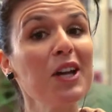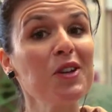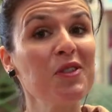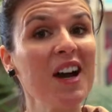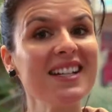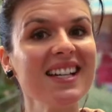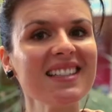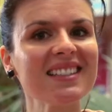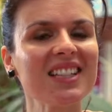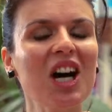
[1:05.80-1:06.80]
do you find us?
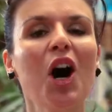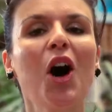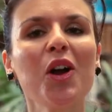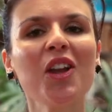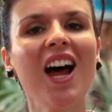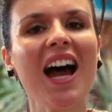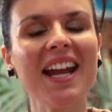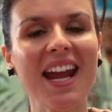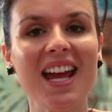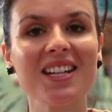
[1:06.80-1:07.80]
Online
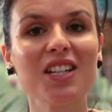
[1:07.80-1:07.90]
at